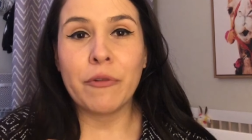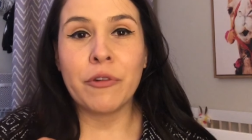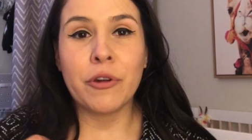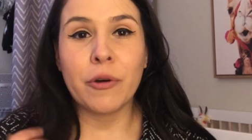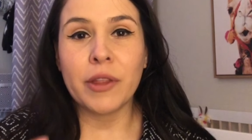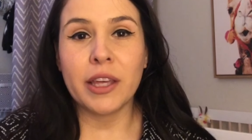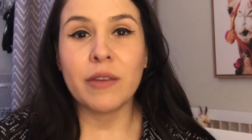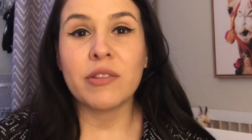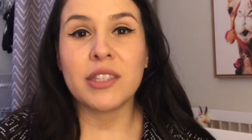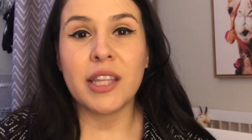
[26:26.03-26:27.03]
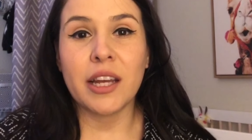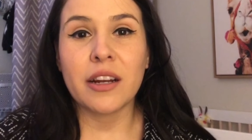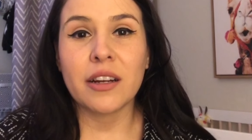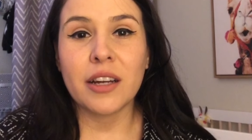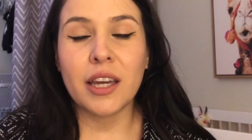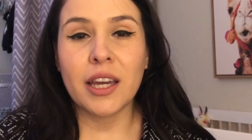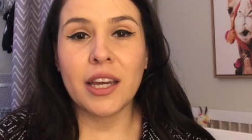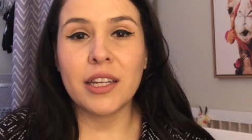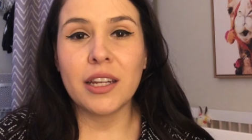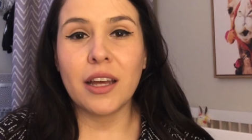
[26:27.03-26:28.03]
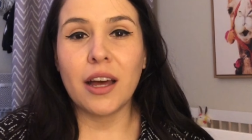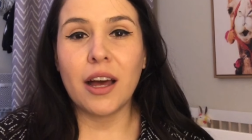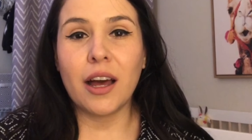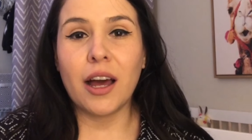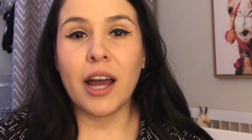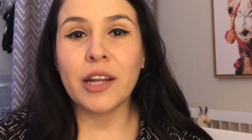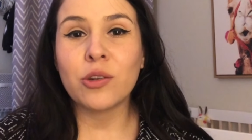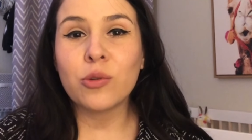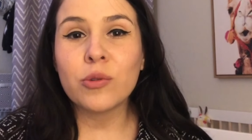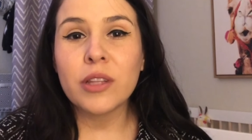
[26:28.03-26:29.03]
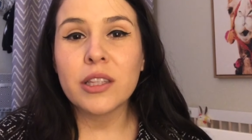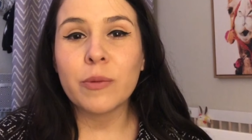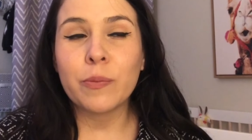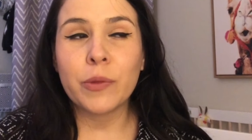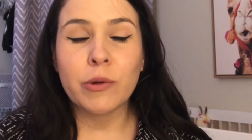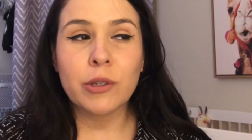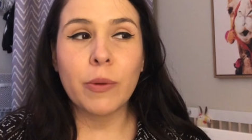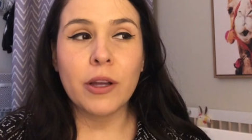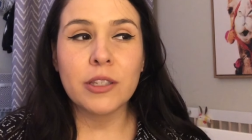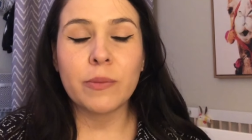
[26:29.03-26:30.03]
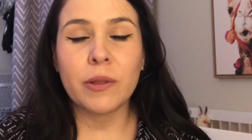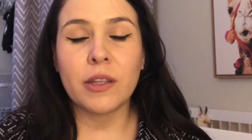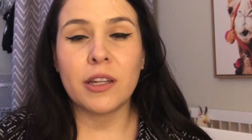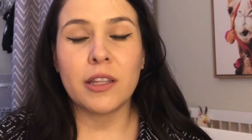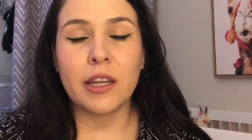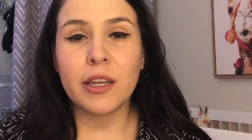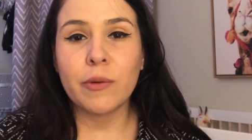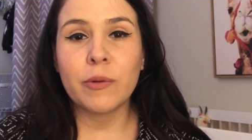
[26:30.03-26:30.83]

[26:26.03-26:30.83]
know that he was there. And I knew that there was a possibility that he